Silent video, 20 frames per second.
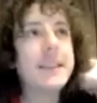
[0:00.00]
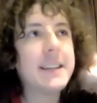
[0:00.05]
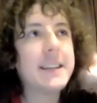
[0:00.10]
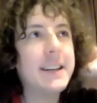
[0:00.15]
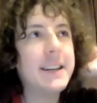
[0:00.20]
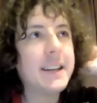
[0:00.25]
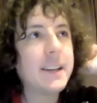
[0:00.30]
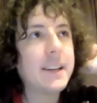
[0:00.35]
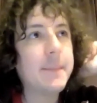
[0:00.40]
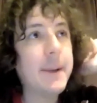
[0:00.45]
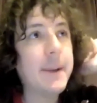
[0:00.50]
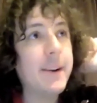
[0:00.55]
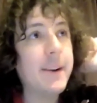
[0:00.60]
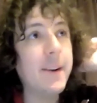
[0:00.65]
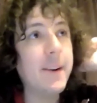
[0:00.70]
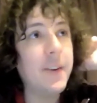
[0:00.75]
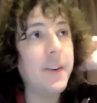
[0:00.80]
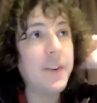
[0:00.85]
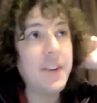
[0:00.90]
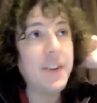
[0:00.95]

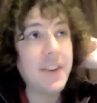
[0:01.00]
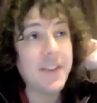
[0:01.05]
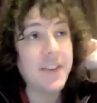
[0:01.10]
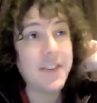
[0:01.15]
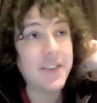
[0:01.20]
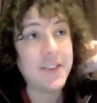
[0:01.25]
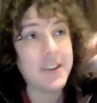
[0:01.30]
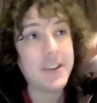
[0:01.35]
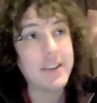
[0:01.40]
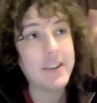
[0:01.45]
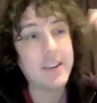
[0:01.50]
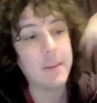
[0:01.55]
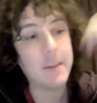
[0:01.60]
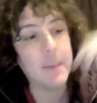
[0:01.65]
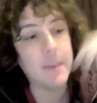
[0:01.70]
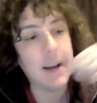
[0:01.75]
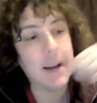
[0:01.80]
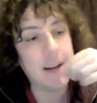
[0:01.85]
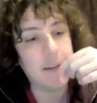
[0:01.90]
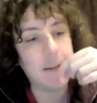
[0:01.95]
experience is the
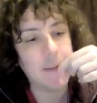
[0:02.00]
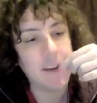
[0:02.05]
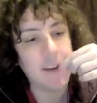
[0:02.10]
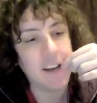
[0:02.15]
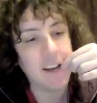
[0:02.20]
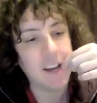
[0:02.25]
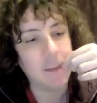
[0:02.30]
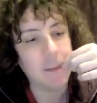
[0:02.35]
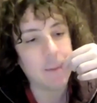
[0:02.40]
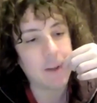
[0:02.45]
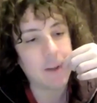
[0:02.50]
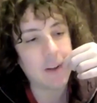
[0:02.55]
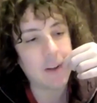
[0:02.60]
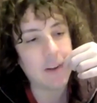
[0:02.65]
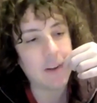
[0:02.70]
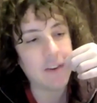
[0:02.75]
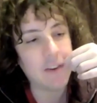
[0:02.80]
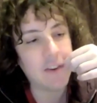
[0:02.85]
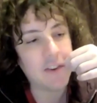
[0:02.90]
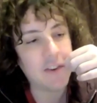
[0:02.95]
main thing,
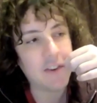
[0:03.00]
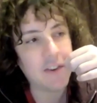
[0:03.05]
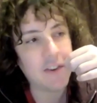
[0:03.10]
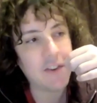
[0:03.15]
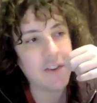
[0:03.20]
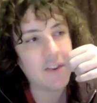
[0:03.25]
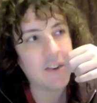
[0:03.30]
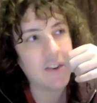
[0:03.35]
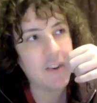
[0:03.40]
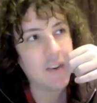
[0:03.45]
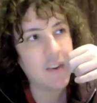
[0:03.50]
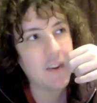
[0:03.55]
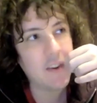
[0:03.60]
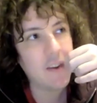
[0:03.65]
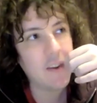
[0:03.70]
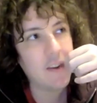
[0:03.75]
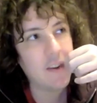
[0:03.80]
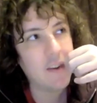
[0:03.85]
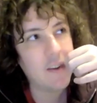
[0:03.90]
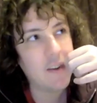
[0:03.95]
because
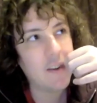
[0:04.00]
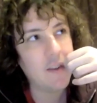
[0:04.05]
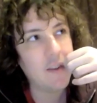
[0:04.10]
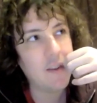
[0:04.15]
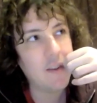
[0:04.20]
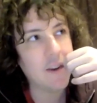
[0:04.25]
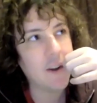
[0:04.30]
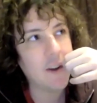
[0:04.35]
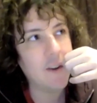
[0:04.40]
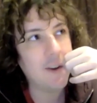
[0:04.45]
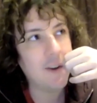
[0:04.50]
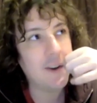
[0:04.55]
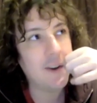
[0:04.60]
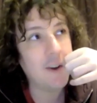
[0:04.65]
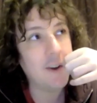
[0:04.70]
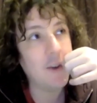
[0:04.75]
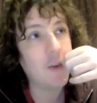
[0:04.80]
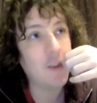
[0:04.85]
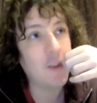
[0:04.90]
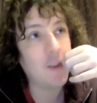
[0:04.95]
you know
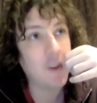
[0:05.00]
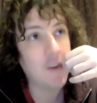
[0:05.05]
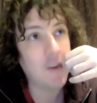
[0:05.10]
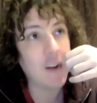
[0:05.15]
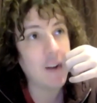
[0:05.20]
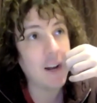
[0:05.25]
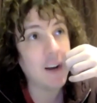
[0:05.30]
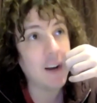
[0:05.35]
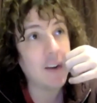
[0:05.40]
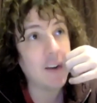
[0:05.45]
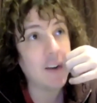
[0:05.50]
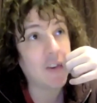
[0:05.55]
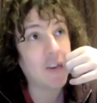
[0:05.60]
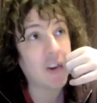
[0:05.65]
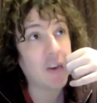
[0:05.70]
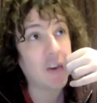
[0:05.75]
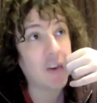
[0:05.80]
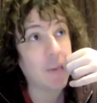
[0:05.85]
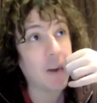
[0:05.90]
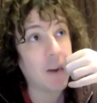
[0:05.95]
you can only learn
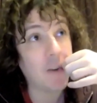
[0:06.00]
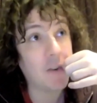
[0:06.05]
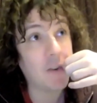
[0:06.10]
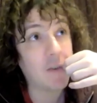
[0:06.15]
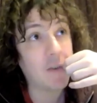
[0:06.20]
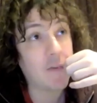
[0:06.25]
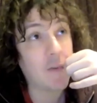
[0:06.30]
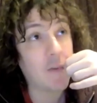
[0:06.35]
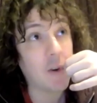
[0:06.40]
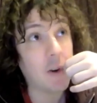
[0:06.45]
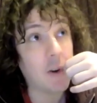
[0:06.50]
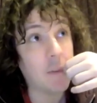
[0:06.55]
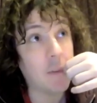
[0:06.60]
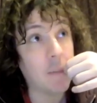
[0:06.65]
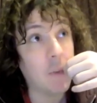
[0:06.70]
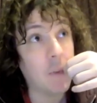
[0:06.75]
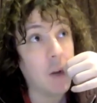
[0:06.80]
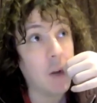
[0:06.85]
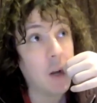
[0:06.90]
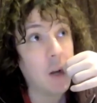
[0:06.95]
so much from
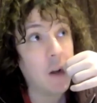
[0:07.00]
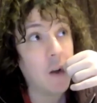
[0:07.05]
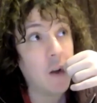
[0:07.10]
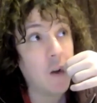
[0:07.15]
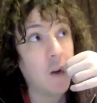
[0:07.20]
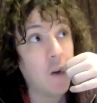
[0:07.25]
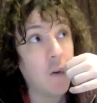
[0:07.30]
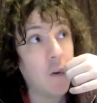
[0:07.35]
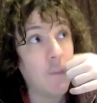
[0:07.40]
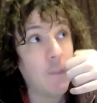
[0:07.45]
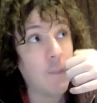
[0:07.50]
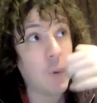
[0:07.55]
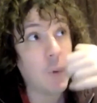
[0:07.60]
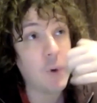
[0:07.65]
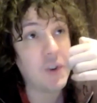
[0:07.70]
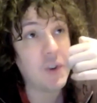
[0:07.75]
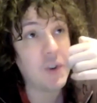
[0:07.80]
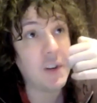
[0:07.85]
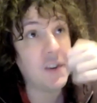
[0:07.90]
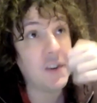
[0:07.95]

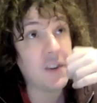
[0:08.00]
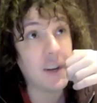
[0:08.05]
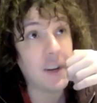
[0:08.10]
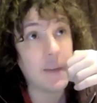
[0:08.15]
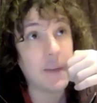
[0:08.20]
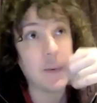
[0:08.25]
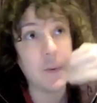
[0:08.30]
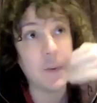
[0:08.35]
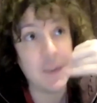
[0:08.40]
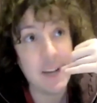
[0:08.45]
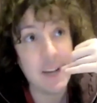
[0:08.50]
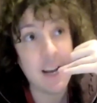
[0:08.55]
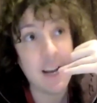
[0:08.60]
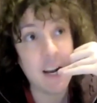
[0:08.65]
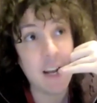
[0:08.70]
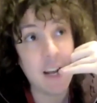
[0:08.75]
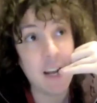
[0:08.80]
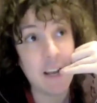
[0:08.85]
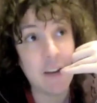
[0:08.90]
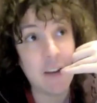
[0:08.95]
watching stuff on
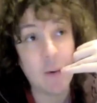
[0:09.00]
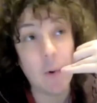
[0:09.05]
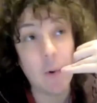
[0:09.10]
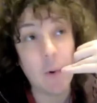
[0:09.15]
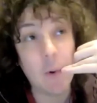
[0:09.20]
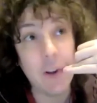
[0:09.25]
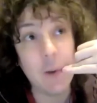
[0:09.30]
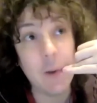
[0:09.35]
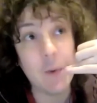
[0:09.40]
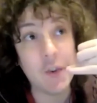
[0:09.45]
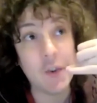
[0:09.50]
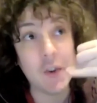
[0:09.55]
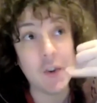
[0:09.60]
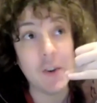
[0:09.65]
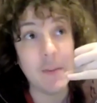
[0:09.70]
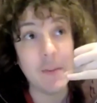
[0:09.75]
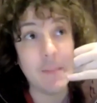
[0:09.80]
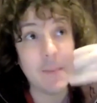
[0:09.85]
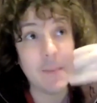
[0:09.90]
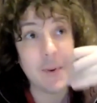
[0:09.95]
telly or on
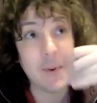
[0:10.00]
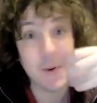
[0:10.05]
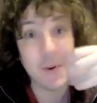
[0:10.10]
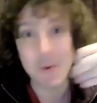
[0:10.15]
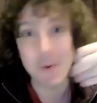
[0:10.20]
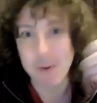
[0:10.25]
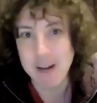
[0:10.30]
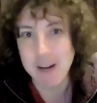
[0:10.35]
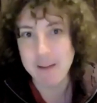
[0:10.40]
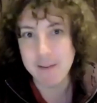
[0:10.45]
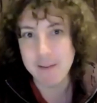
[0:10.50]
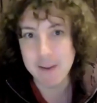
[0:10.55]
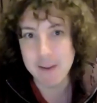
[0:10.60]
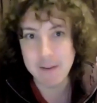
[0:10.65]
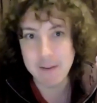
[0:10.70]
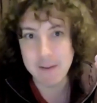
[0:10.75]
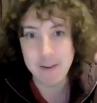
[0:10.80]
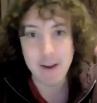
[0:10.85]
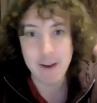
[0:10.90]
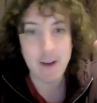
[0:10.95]
YouTube or whatever.
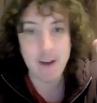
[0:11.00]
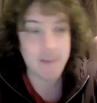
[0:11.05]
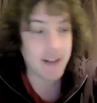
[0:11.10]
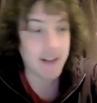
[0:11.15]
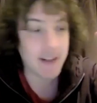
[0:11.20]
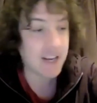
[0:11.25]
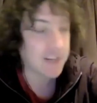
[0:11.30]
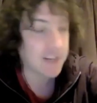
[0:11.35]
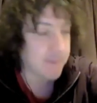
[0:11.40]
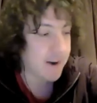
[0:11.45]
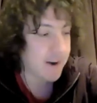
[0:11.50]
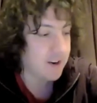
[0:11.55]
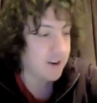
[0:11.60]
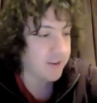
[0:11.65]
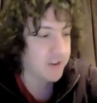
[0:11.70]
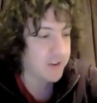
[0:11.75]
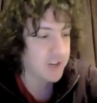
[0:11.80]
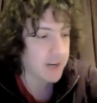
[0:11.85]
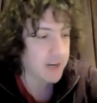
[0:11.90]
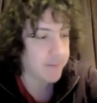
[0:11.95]
I think
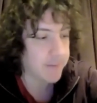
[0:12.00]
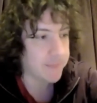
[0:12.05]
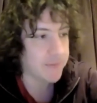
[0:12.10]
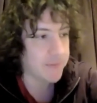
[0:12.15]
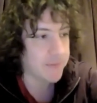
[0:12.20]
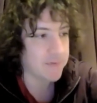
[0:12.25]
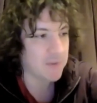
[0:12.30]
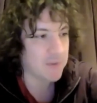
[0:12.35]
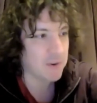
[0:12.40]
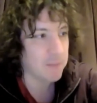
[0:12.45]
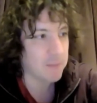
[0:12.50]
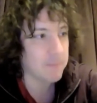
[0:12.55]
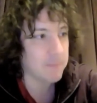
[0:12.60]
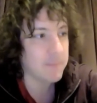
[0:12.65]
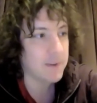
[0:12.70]
experience comes from